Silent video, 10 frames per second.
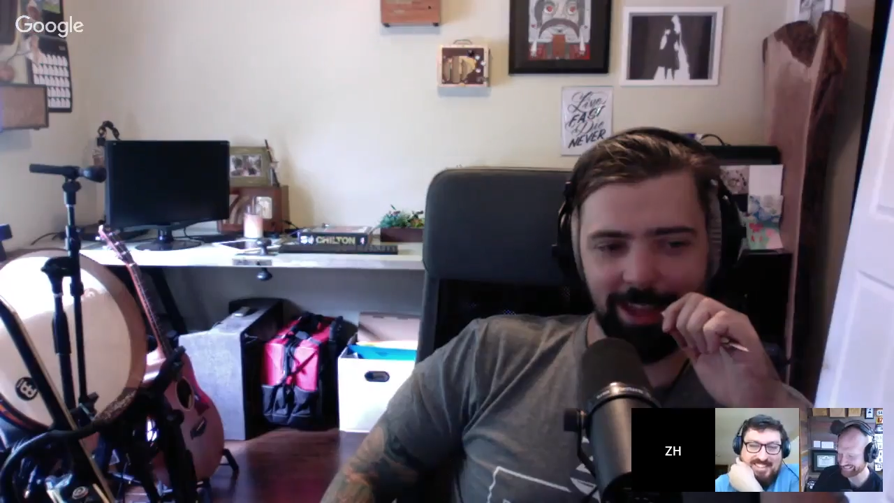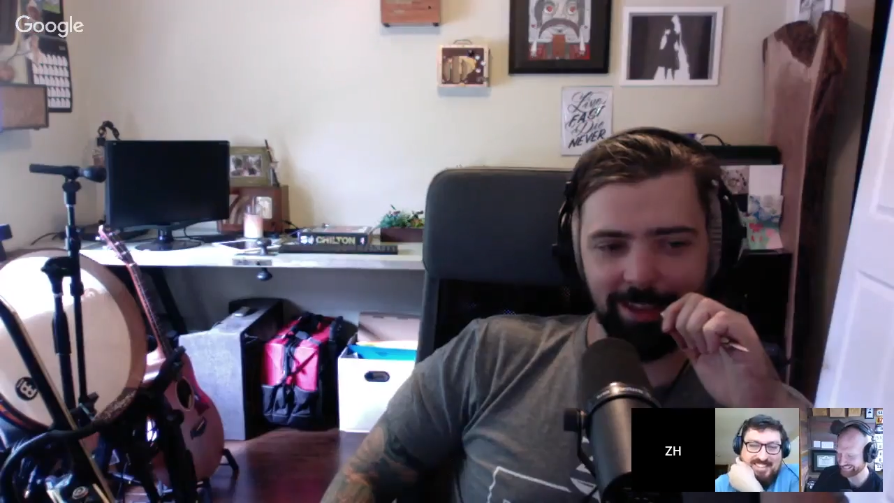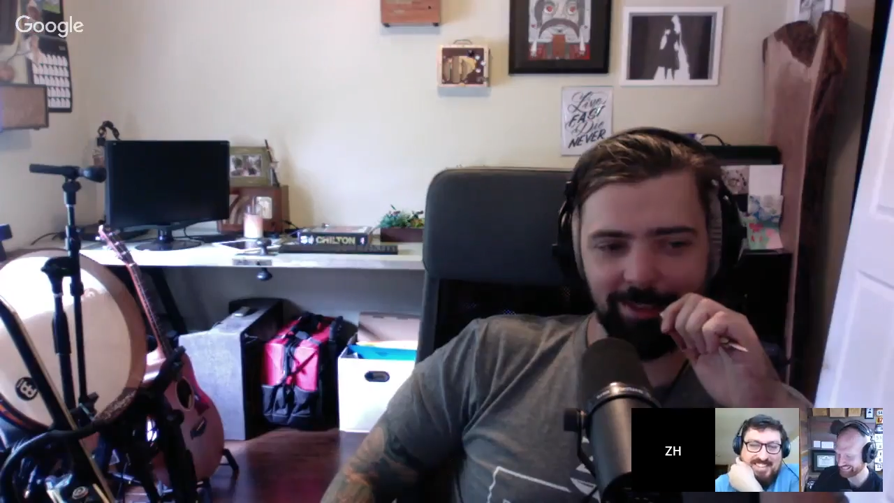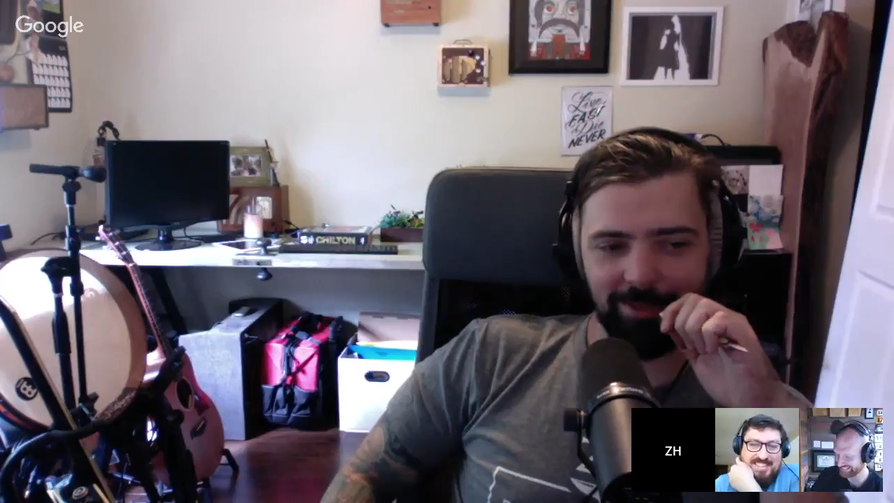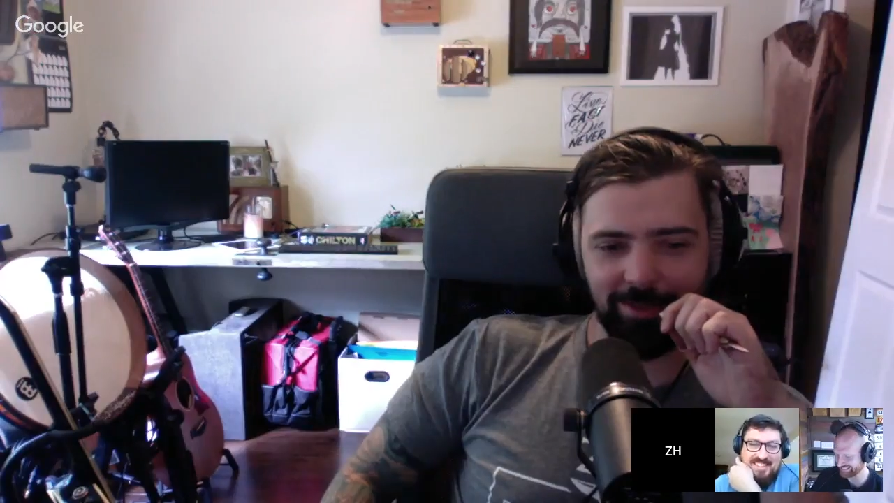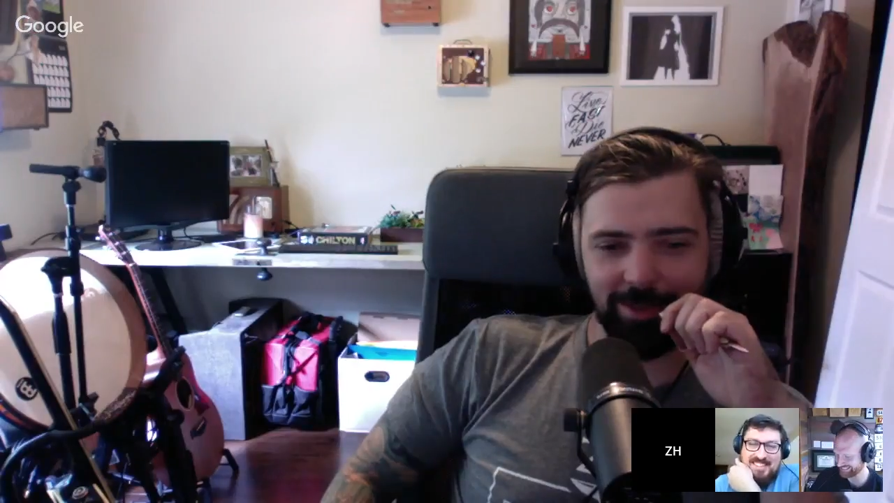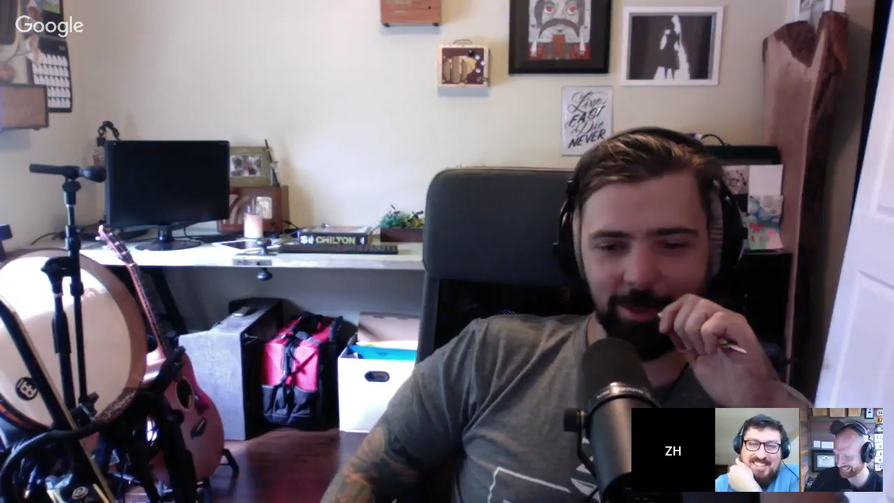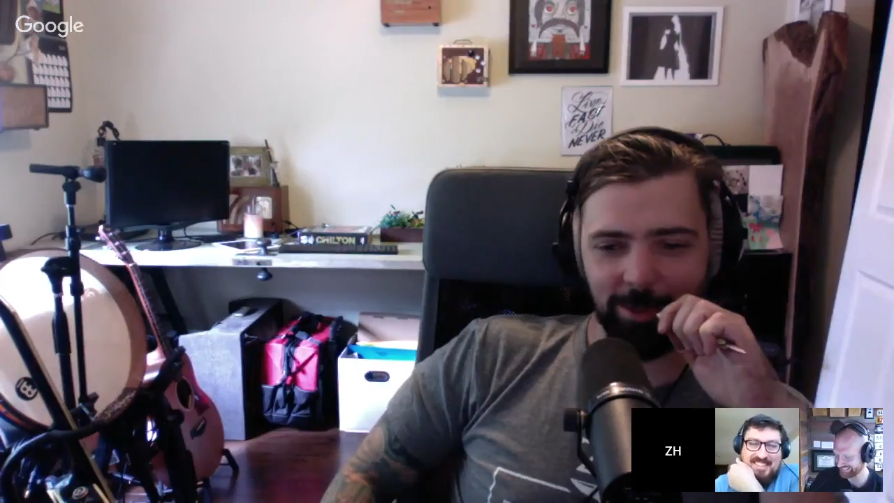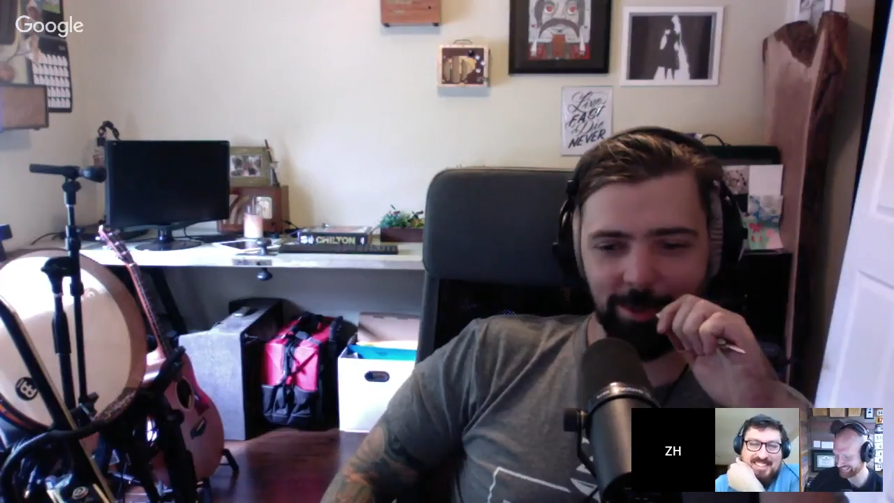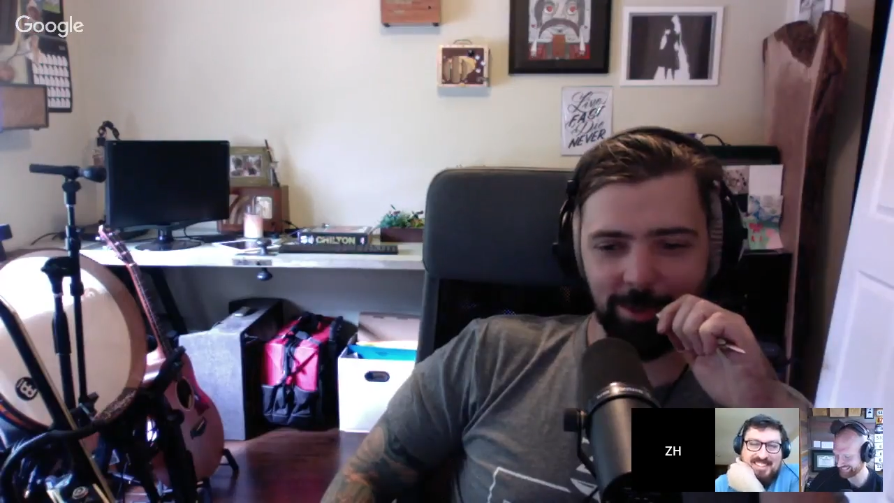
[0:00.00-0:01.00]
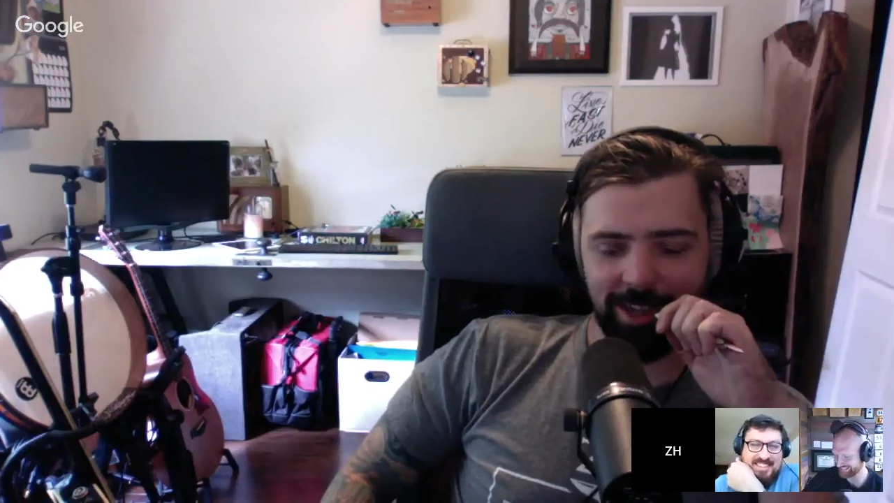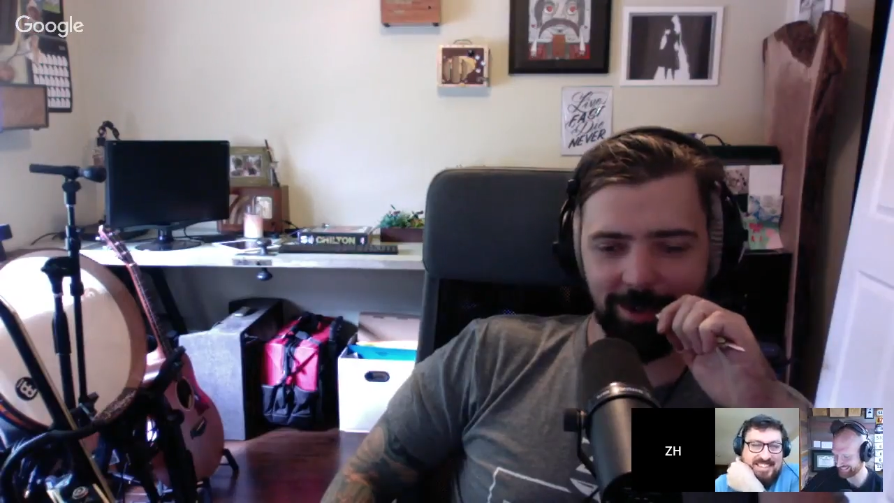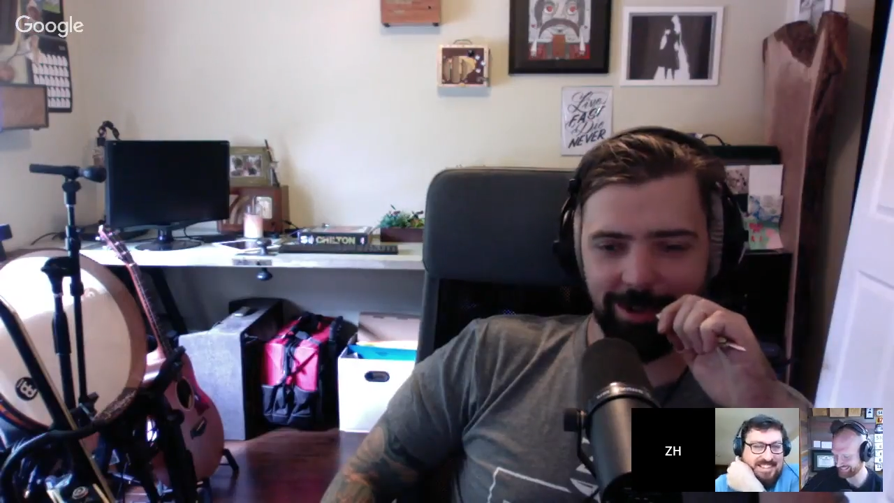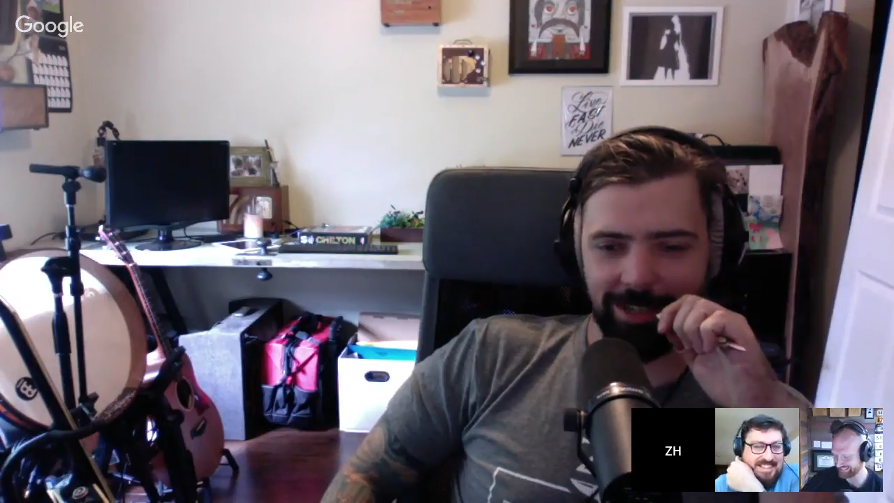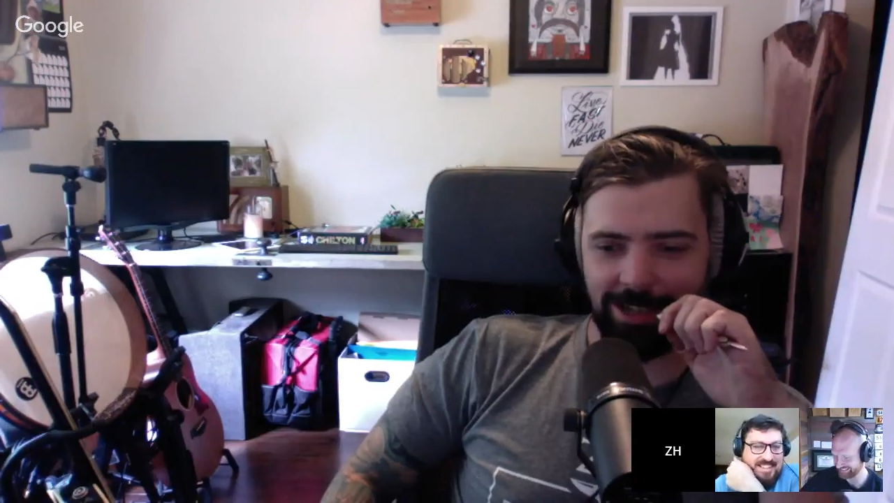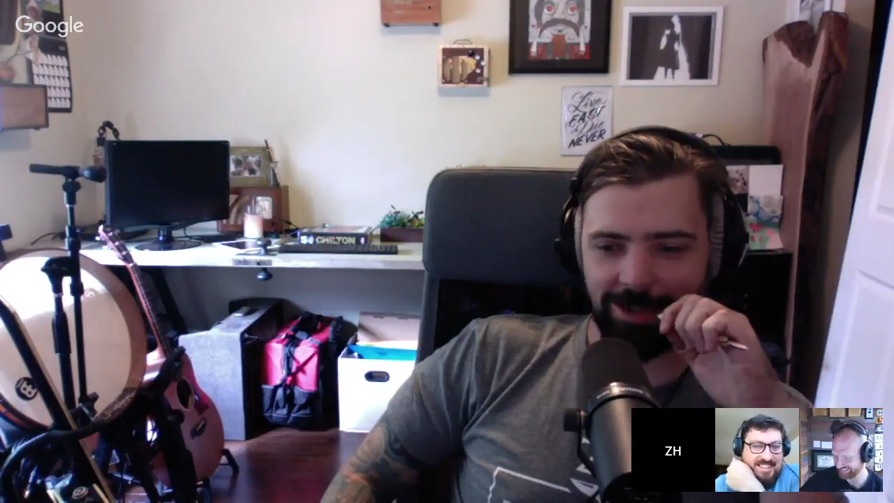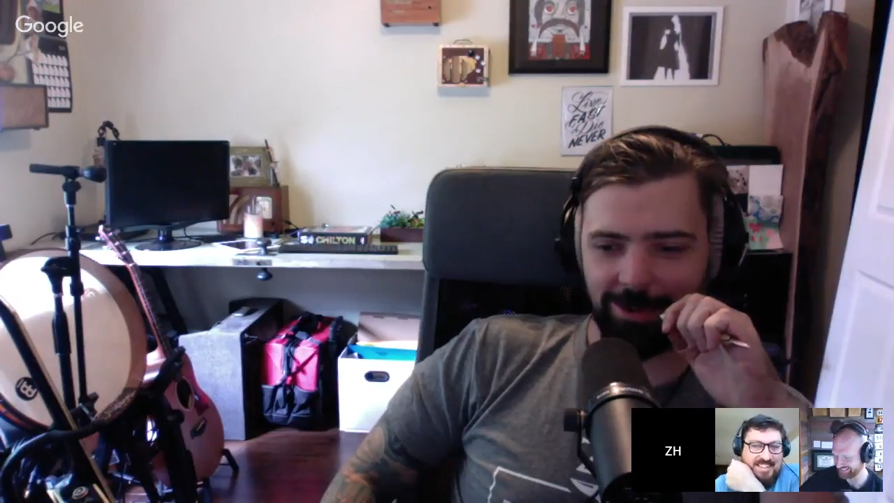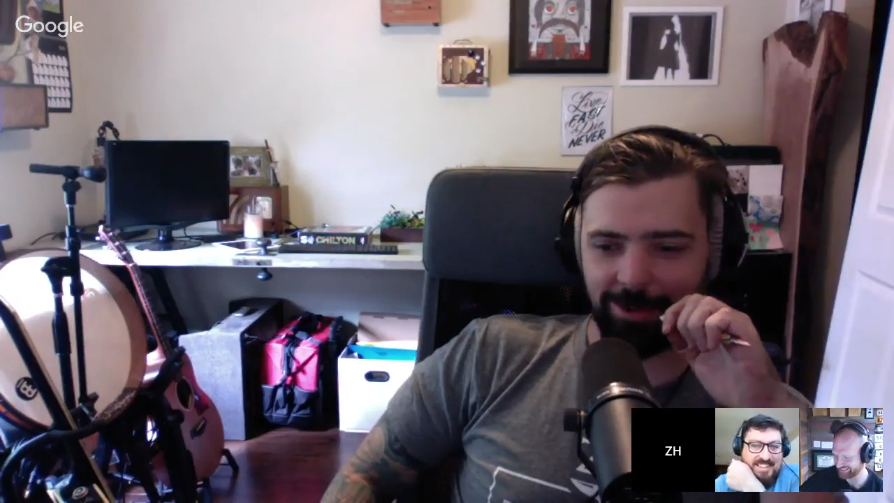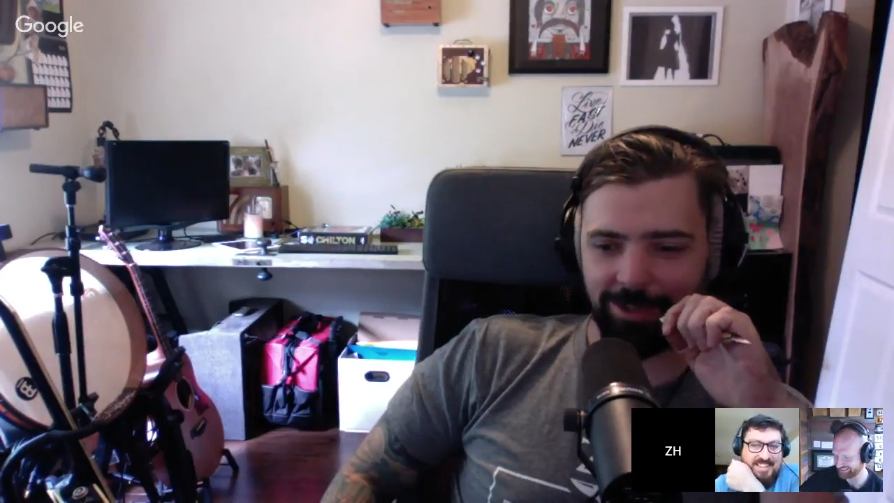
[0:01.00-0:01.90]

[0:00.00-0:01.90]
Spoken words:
of tools that I would use,